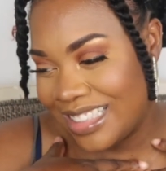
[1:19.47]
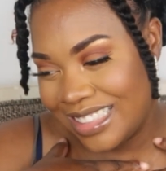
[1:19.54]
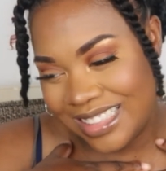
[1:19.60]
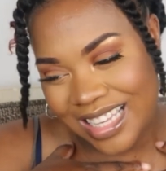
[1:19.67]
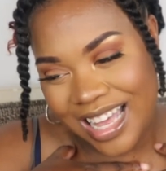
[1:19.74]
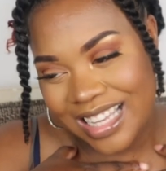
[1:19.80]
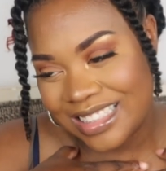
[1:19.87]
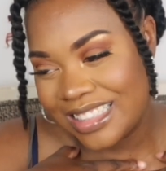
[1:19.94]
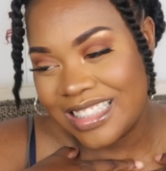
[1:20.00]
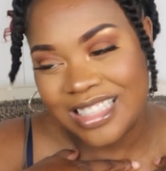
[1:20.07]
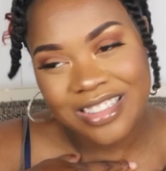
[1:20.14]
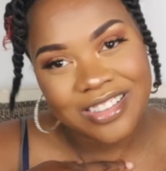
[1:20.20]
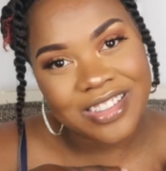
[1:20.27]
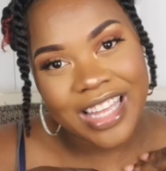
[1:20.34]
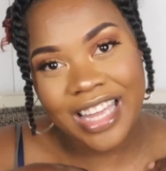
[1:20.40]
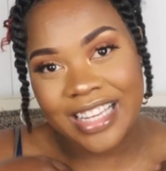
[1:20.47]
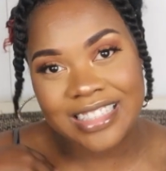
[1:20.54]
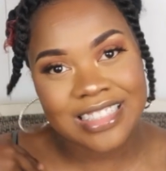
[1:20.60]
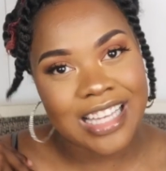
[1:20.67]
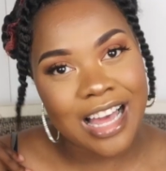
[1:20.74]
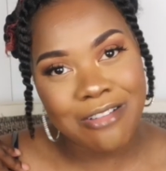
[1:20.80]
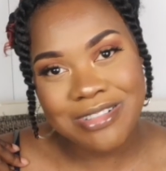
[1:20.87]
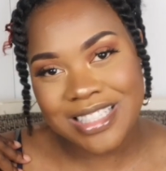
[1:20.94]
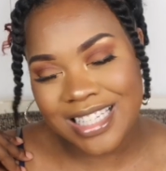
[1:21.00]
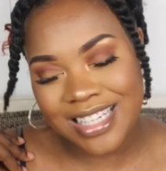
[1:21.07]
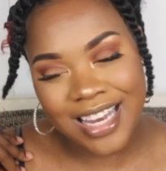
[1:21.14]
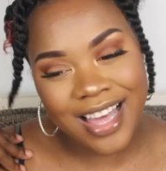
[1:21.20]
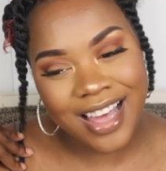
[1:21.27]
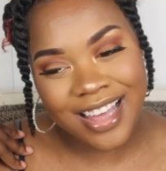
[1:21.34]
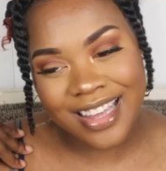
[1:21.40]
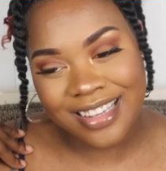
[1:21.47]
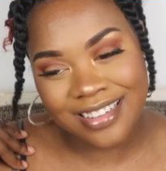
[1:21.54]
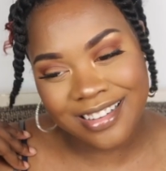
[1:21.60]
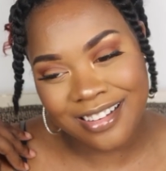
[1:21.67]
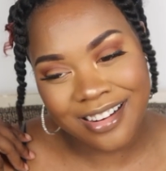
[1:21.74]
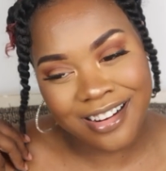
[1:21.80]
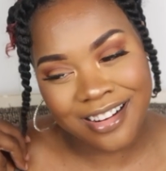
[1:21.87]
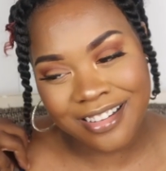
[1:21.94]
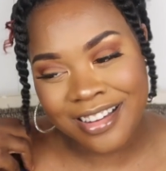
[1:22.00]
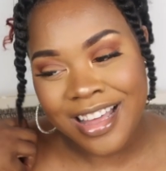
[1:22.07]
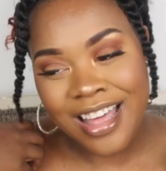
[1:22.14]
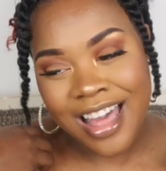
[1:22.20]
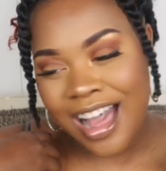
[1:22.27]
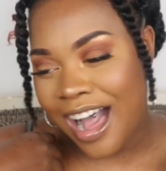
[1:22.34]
I still can't. So I wasn't lying, girl.